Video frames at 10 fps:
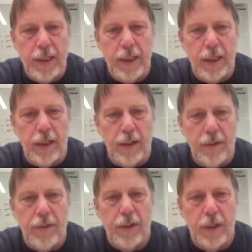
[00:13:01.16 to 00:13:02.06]

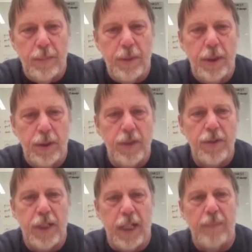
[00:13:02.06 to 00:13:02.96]
years,
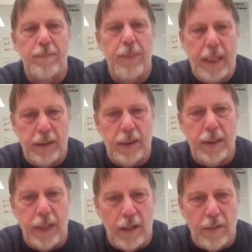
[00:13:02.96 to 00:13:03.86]
computers get better
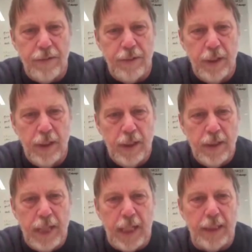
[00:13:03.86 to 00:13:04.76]
enough
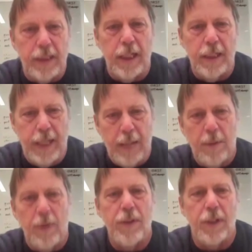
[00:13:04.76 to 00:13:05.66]
that it
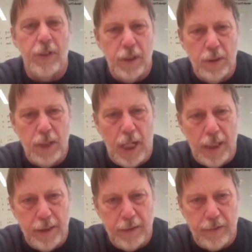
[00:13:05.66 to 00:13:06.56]
enables a new
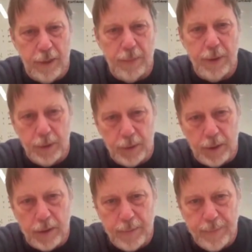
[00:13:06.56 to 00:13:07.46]
kind of computer,